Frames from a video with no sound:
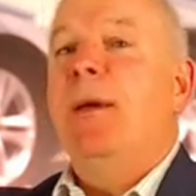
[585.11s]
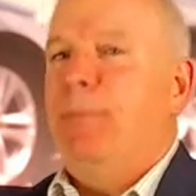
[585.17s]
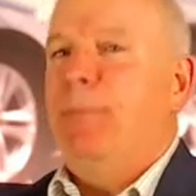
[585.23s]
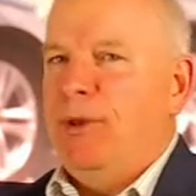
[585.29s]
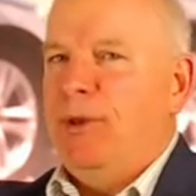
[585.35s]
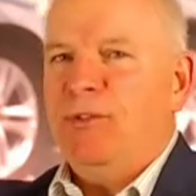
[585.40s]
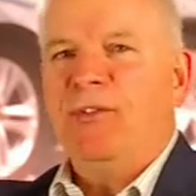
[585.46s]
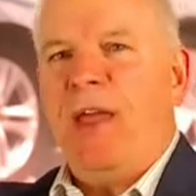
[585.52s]

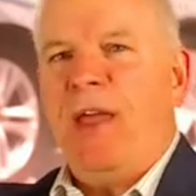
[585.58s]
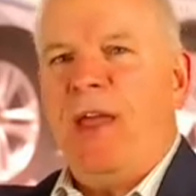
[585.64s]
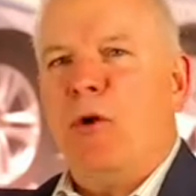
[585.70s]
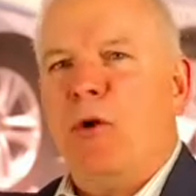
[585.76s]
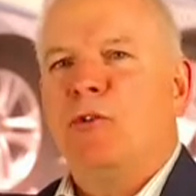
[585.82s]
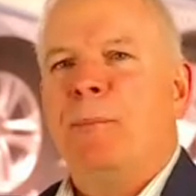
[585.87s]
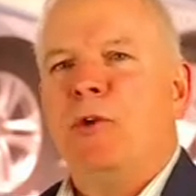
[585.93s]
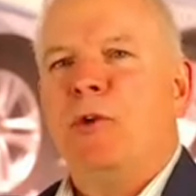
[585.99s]
Business
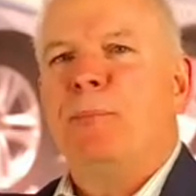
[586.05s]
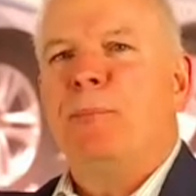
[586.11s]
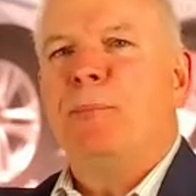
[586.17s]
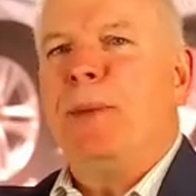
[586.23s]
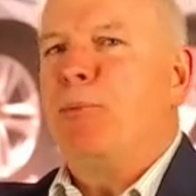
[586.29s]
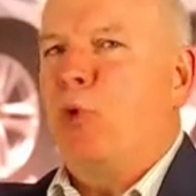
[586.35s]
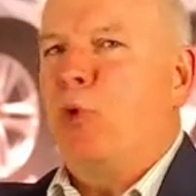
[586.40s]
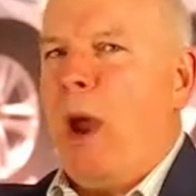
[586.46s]
hours must
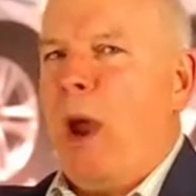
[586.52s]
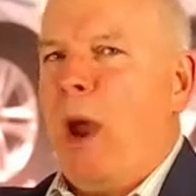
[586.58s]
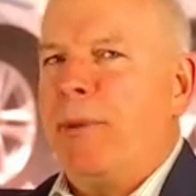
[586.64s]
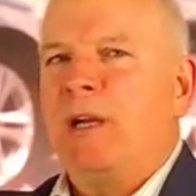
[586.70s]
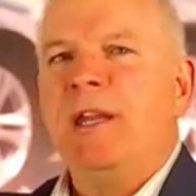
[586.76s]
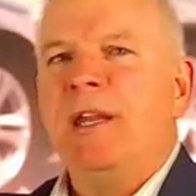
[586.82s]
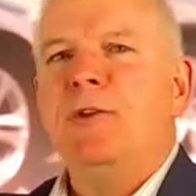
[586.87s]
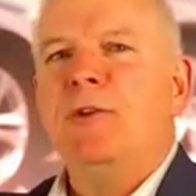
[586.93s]
be
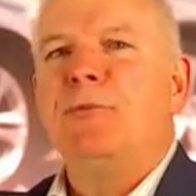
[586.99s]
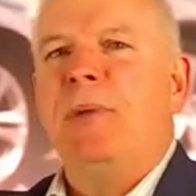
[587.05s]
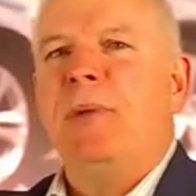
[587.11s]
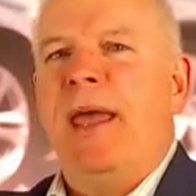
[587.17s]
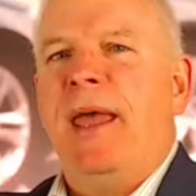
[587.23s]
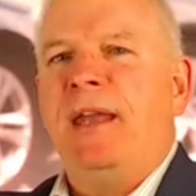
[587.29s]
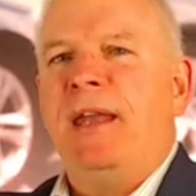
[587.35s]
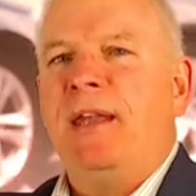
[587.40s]
prominently
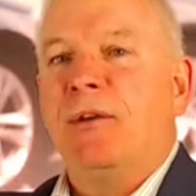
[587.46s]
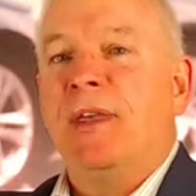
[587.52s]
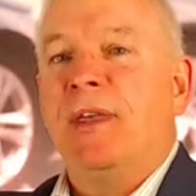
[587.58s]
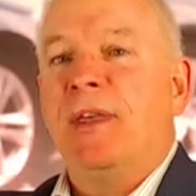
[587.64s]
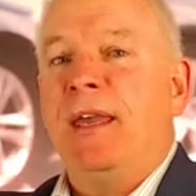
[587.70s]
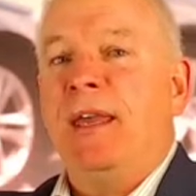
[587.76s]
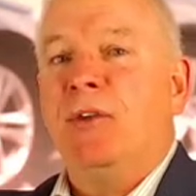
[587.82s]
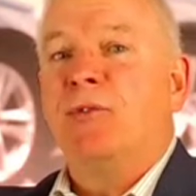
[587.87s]
displayed near
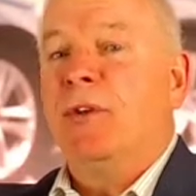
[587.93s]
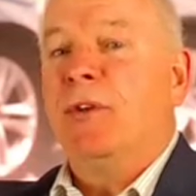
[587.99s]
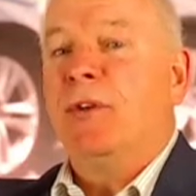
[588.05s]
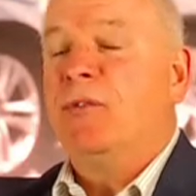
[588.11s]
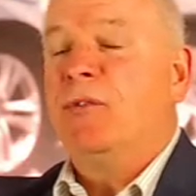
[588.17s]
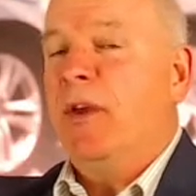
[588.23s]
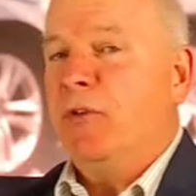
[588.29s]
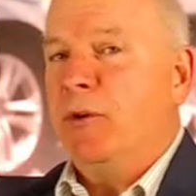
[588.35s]
the
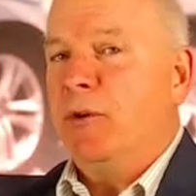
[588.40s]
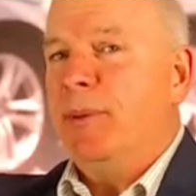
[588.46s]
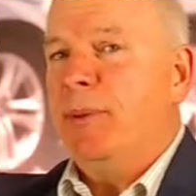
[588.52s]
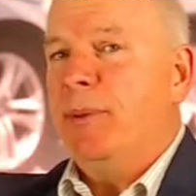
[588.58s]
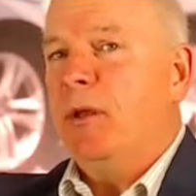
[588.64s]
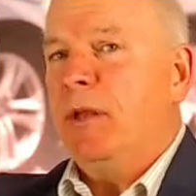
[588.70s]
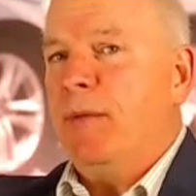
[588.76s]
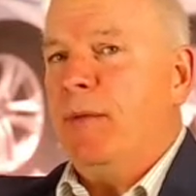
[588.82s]
entrance of your
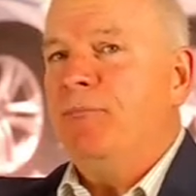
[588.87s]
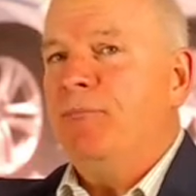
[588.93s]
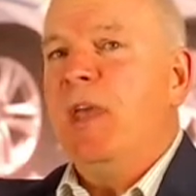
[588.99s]
building.